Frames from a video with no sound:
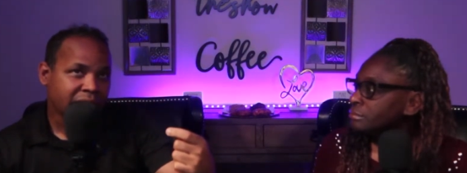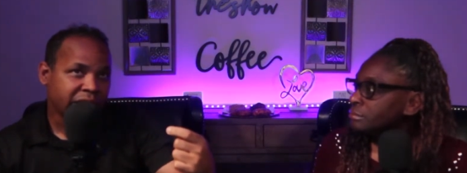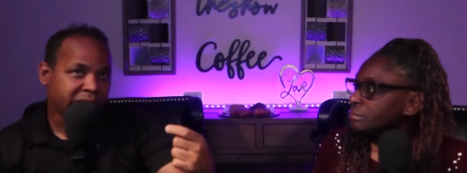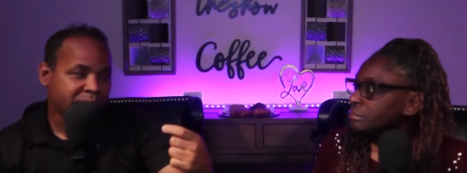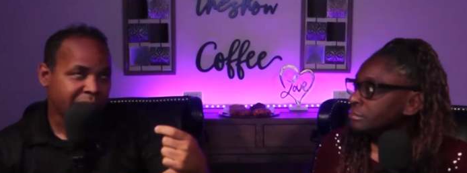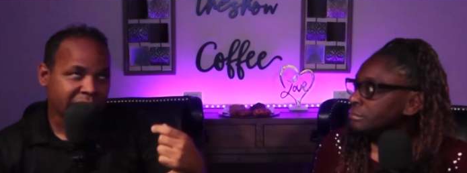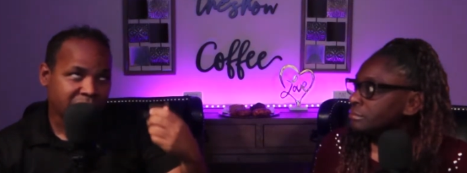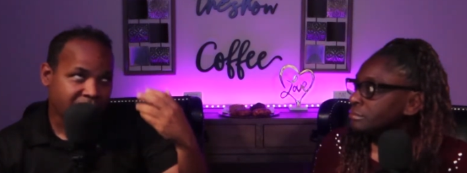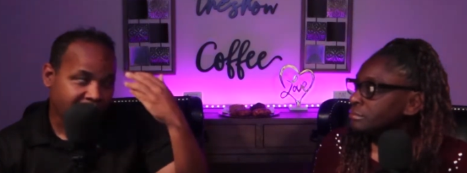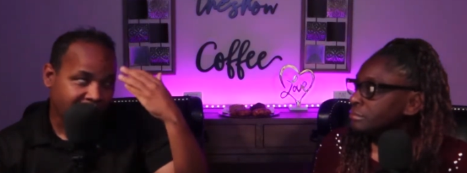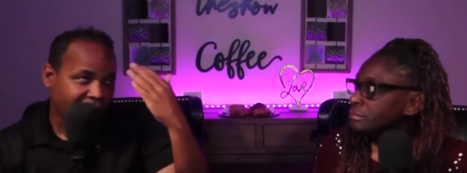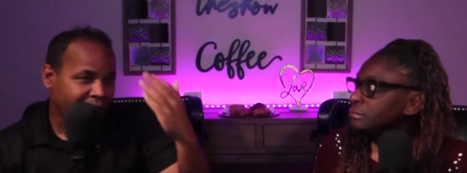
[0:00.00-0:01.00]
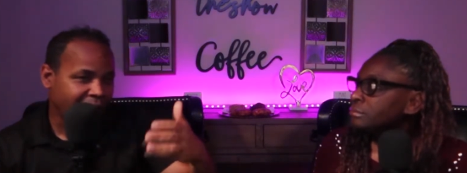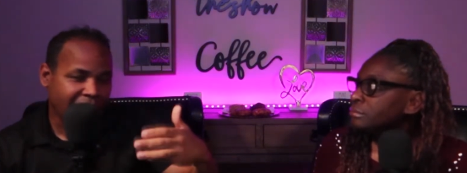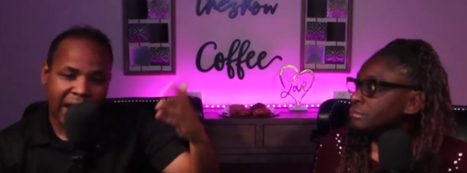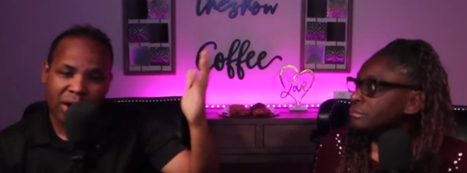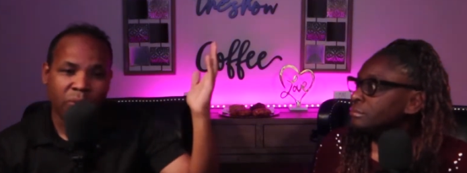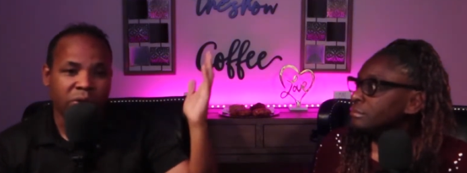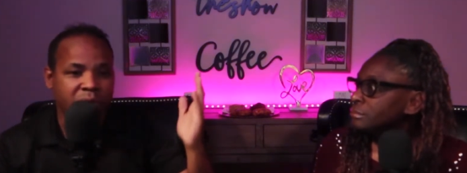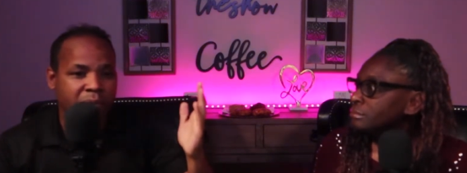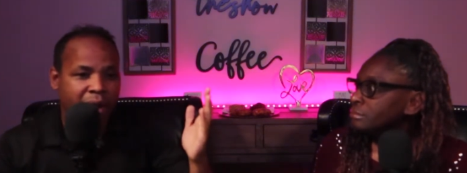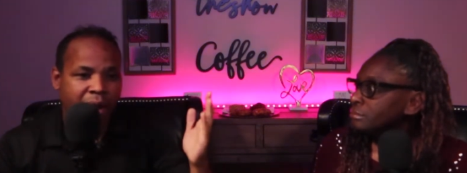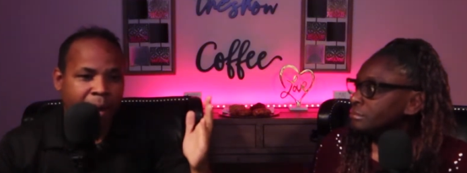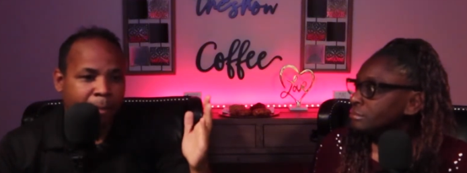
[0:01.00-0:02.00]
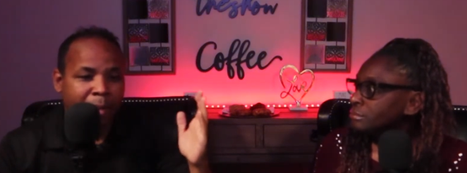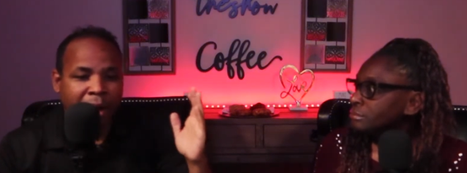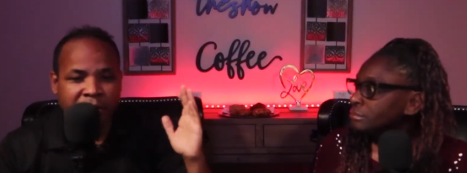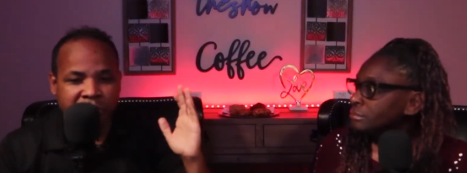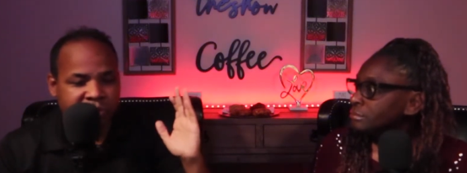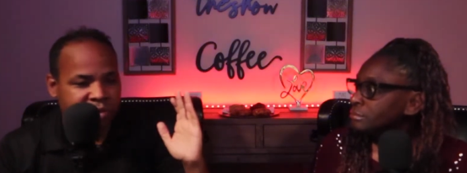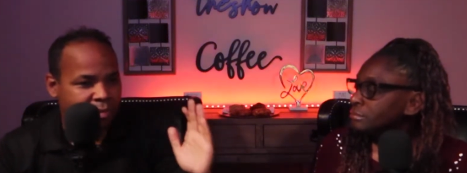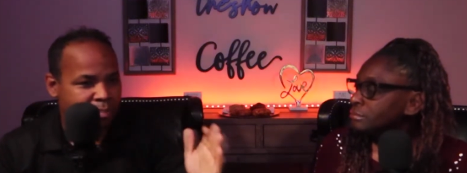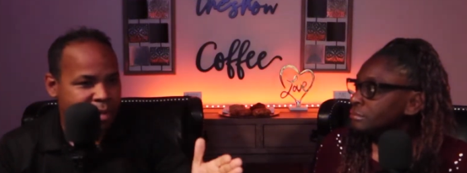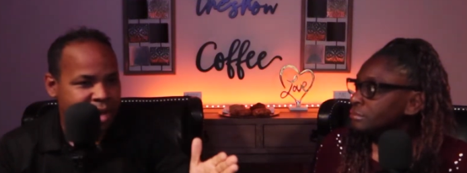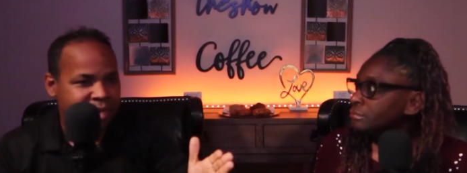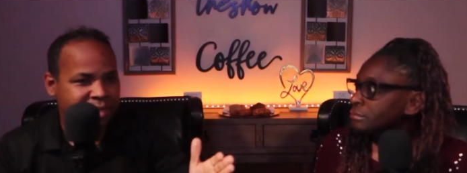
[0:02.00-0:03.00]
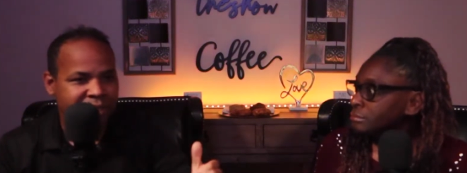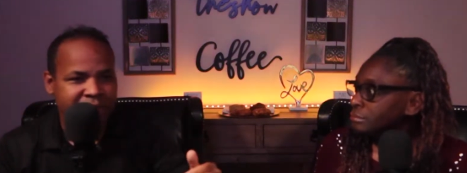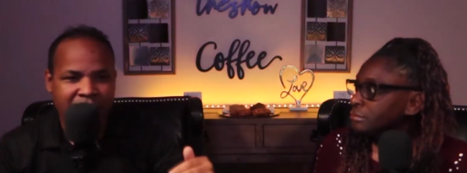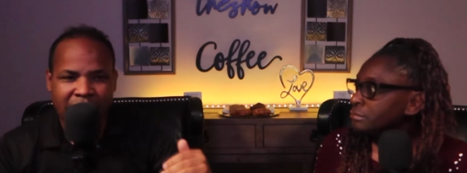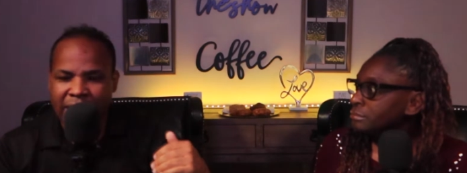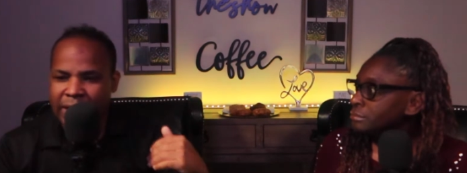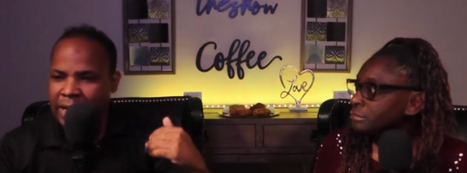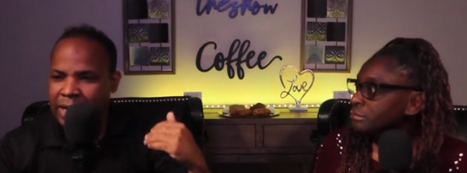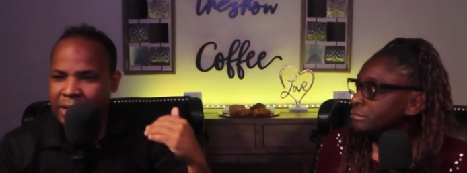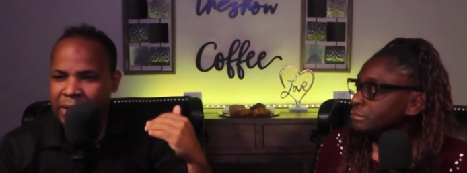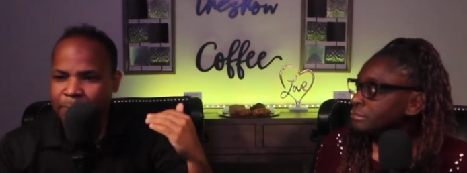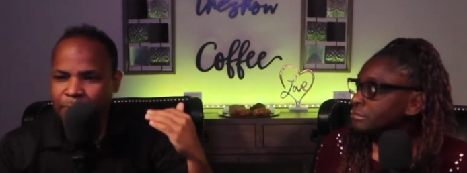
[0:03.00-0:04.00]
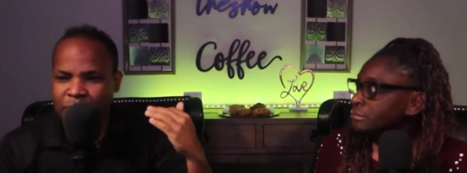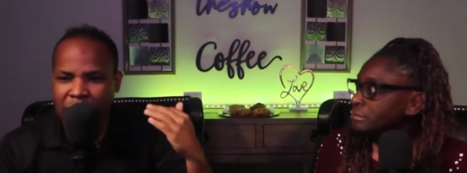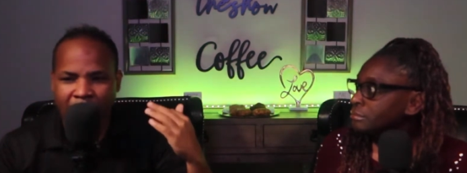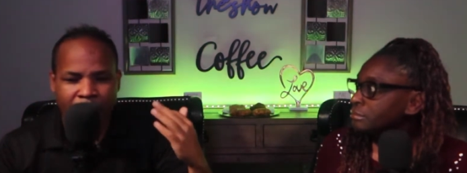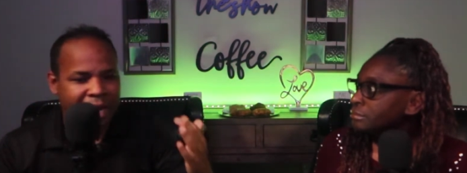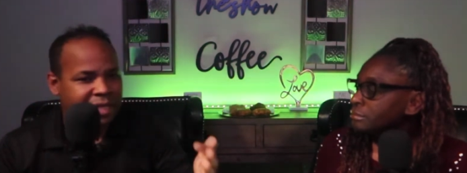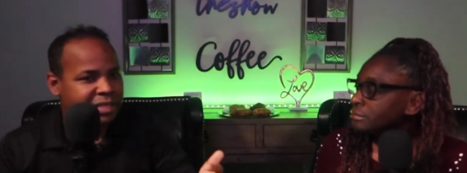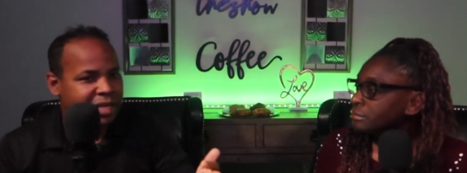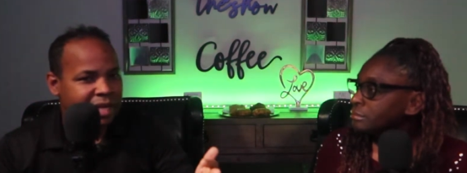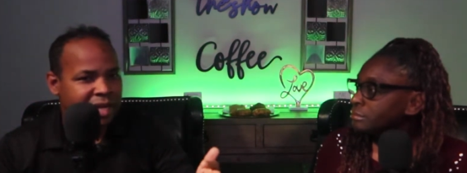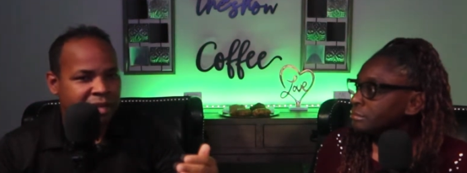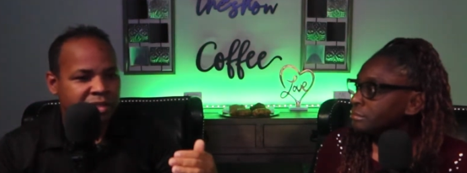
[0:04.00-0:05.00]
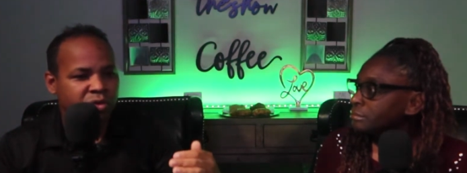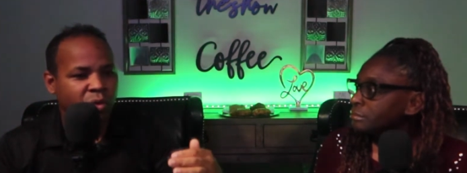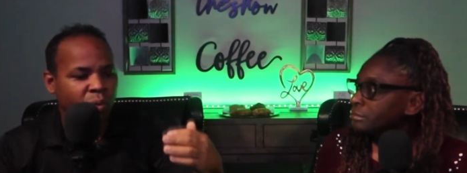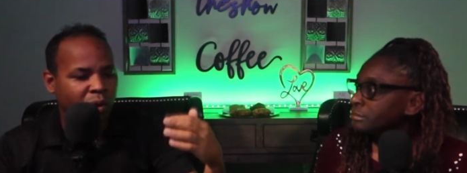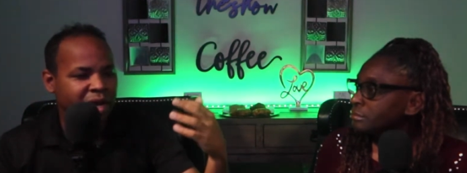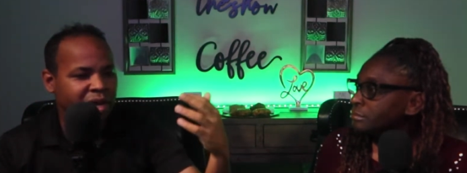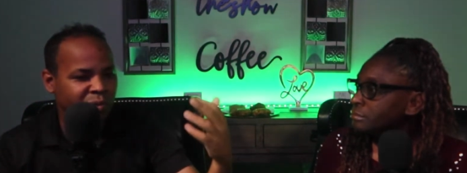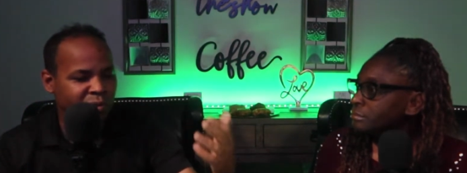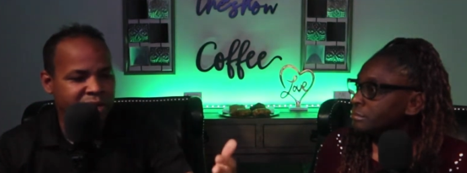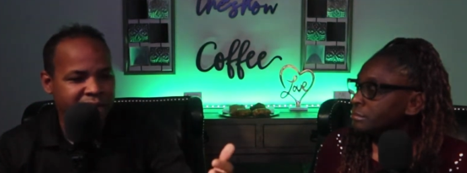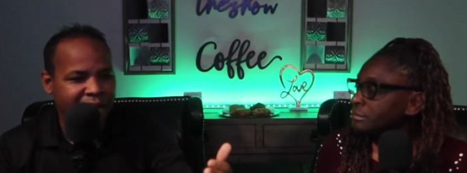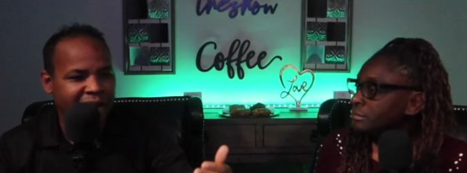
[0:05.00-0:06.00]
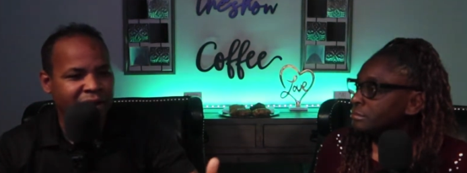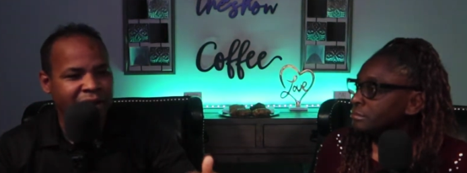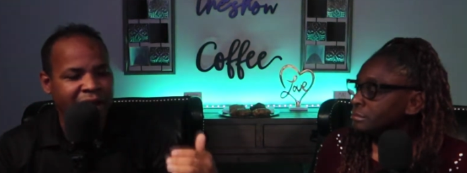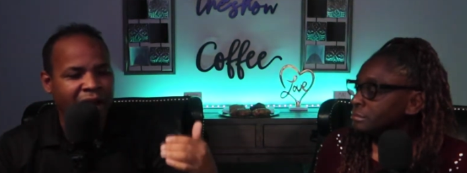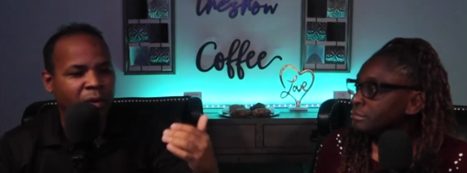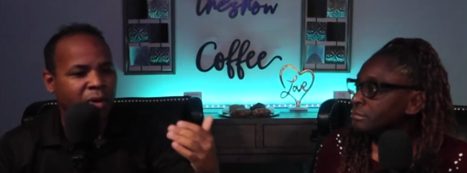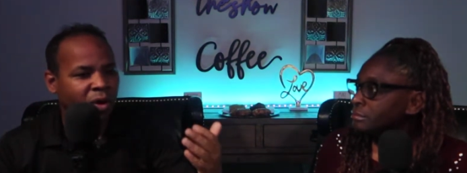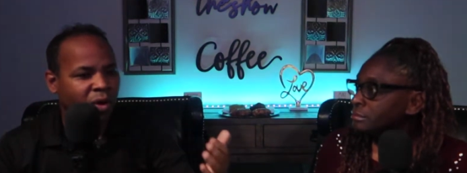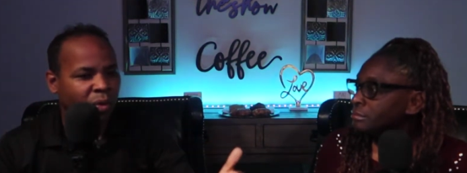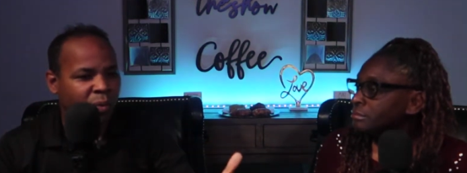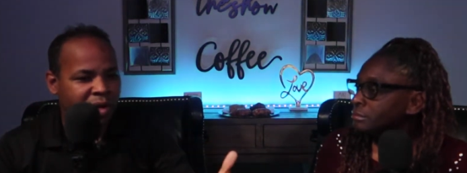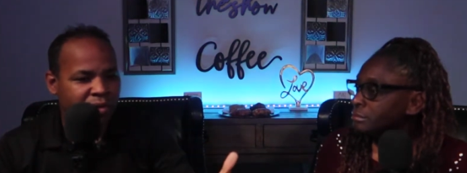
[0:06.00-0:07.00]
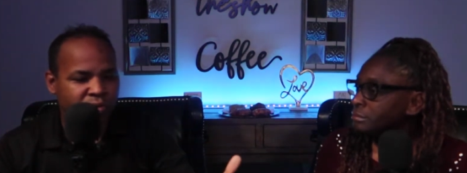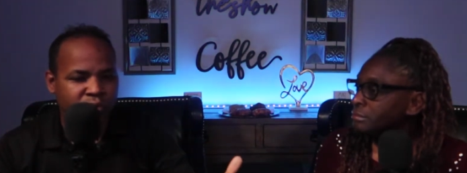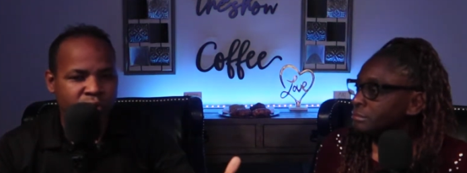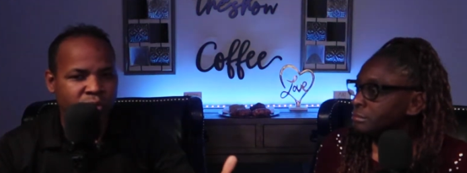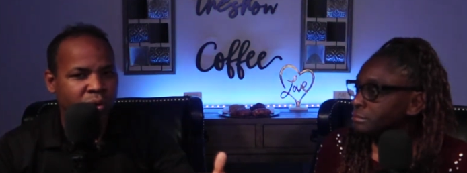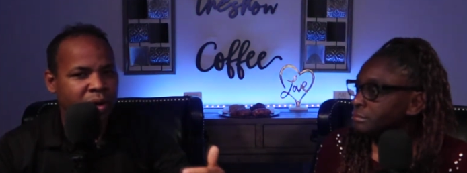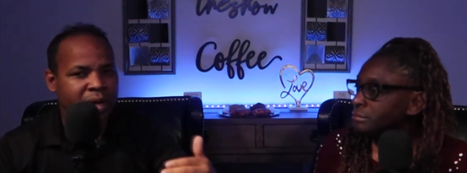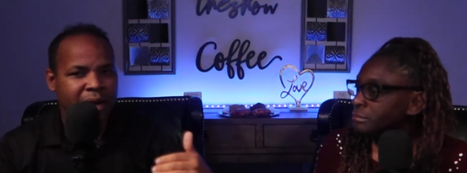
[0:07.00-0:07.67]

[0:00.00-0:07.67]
Speaker 1: it's basically, I got, hey, I don't want to, I'm, I, this was a mess, and I'm not saying it's the way it went down and how it all went through.